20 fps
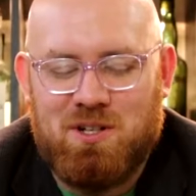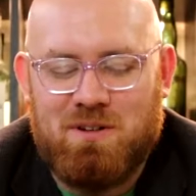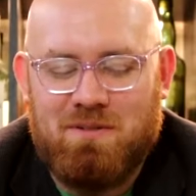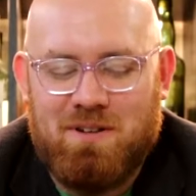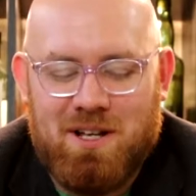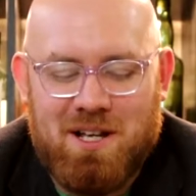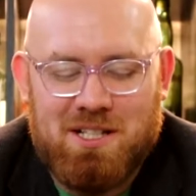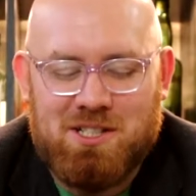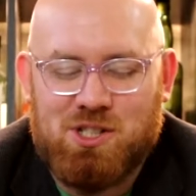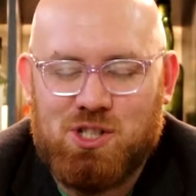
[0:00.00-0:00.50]

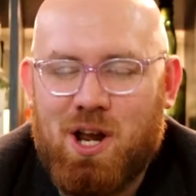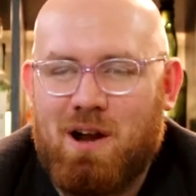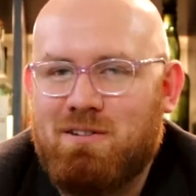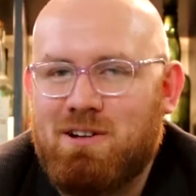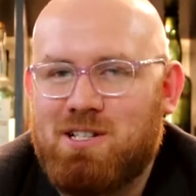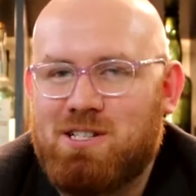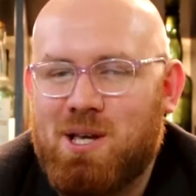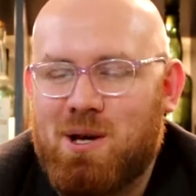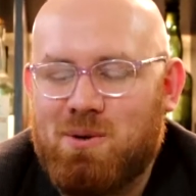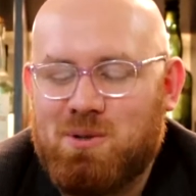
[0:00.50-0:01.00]
a
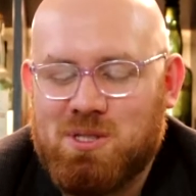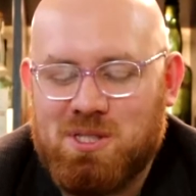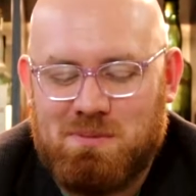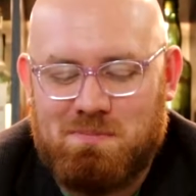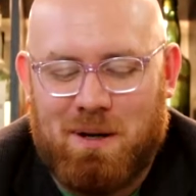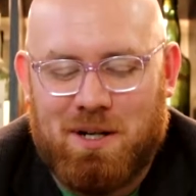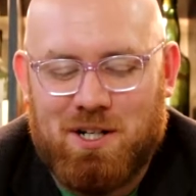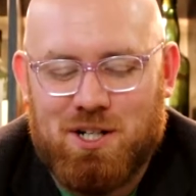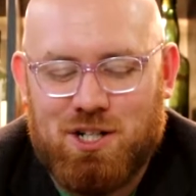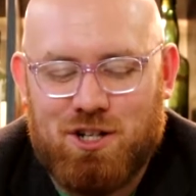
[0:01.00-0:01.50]
sherry-soaked
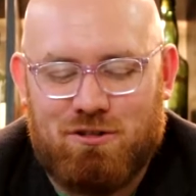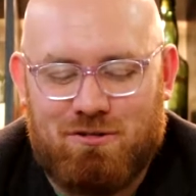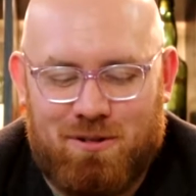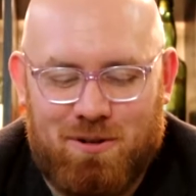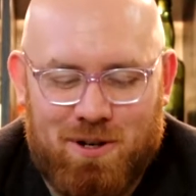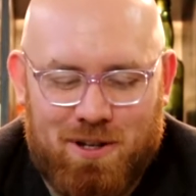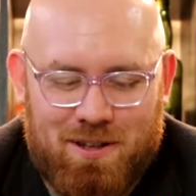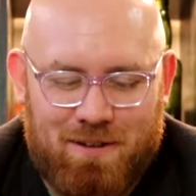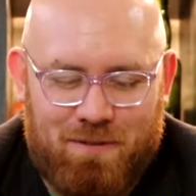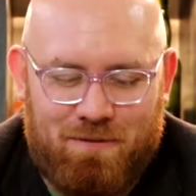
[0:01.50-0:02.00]
sponge
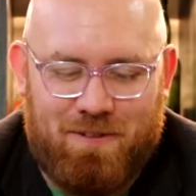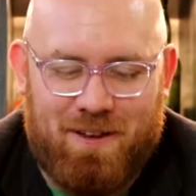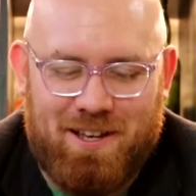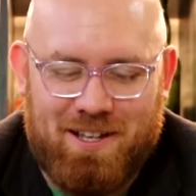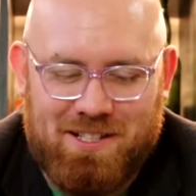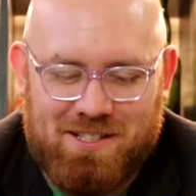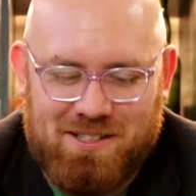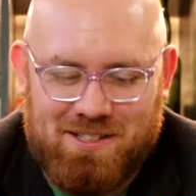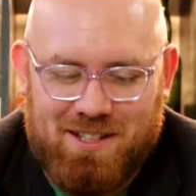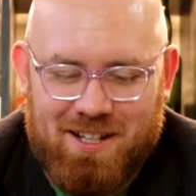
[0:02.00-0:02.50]
thrown at your
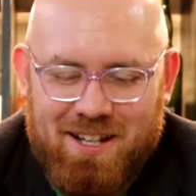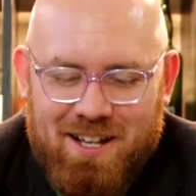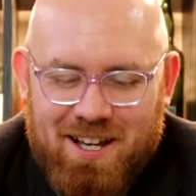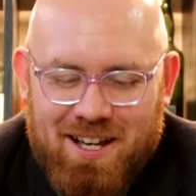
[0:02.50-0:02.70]
face.